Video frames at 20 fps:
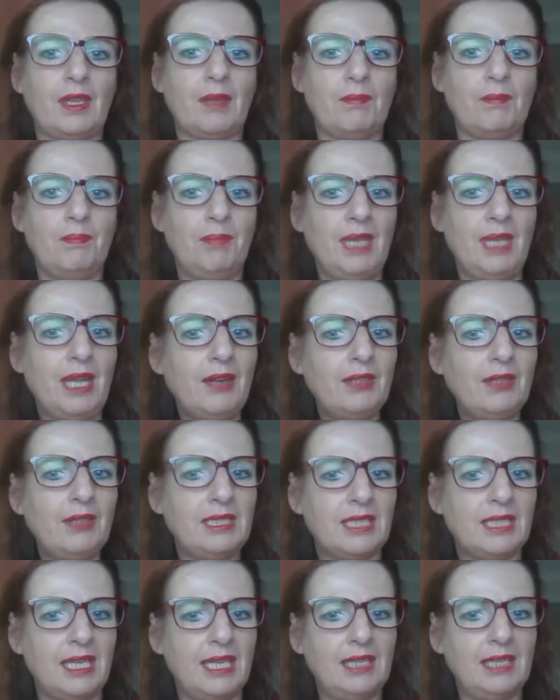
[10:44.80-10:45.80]

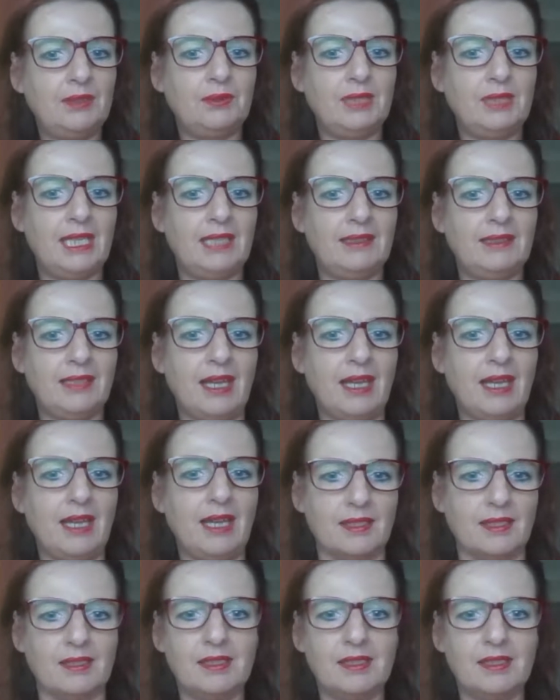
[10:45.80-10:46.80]
parents are angry at
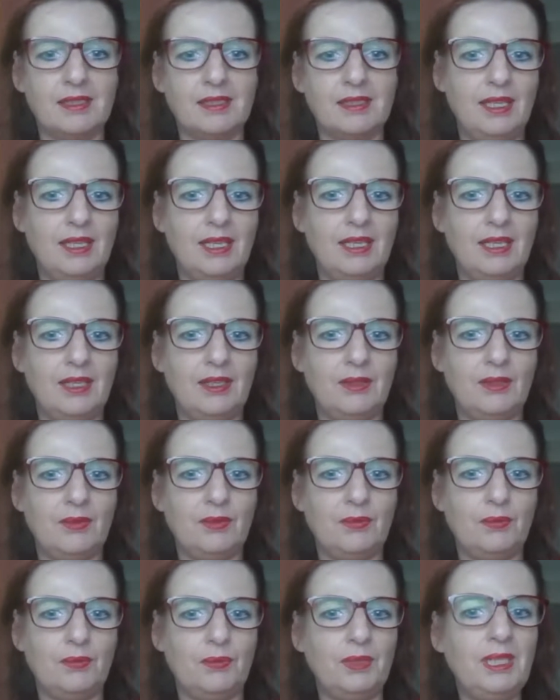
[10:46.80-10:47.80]
us,
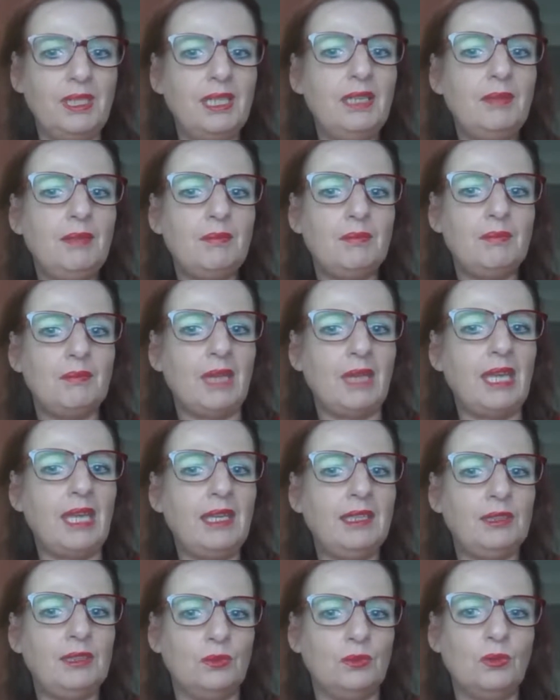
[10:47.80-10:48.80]
we
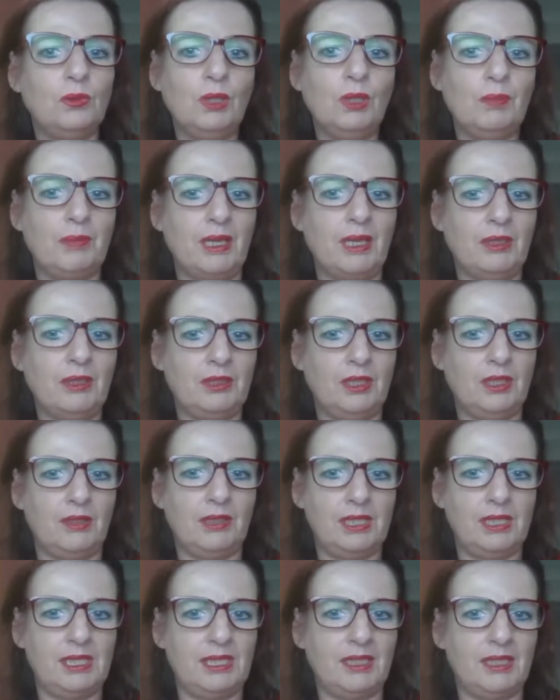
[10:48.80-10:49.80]
make it all about
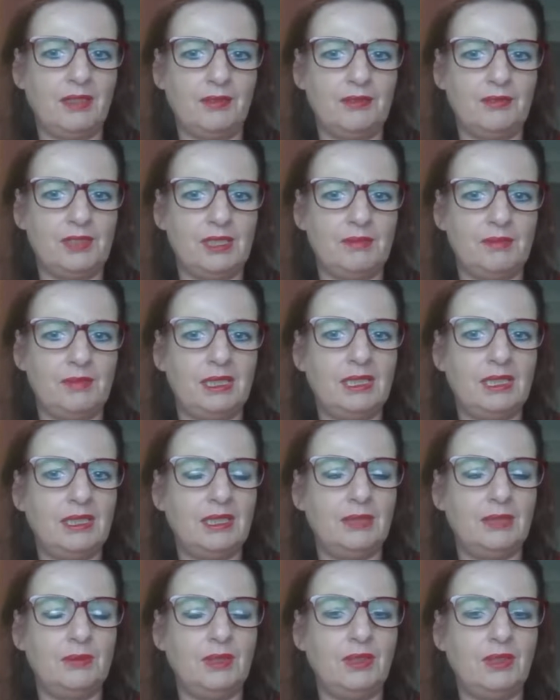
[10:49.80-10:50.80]
ourselves
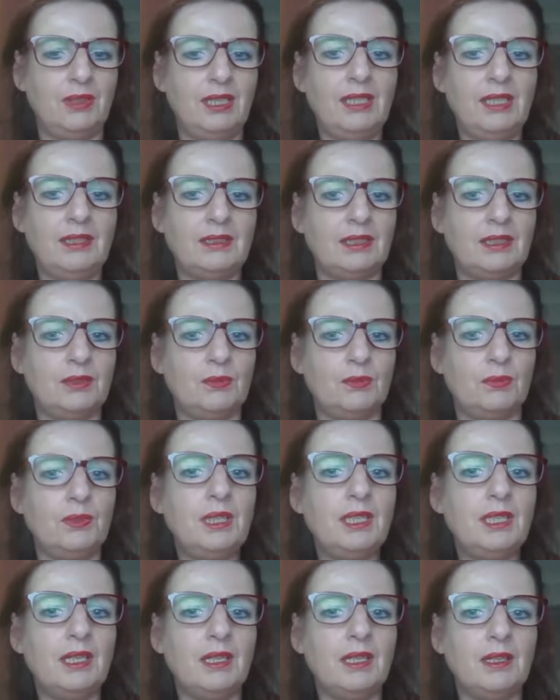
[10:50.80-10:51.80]
immediately. We think that
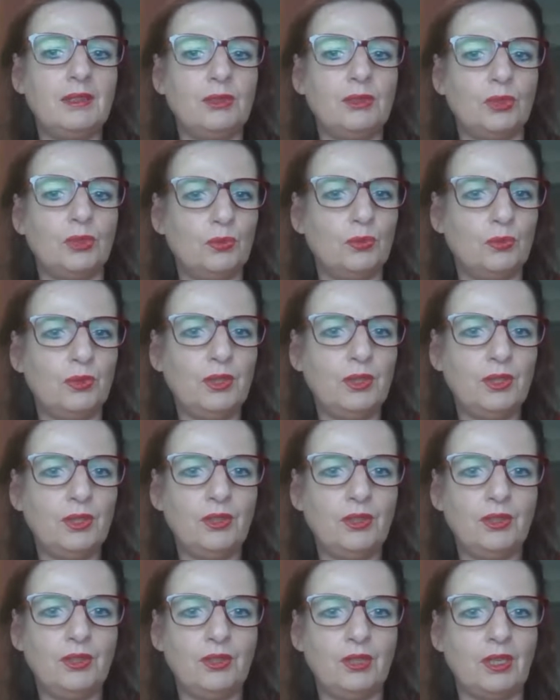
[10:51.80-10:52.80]
we are not
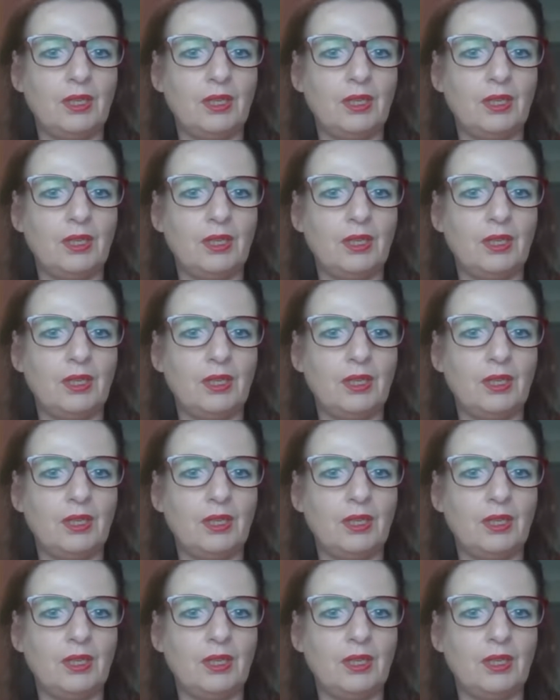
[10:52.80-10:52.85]
worth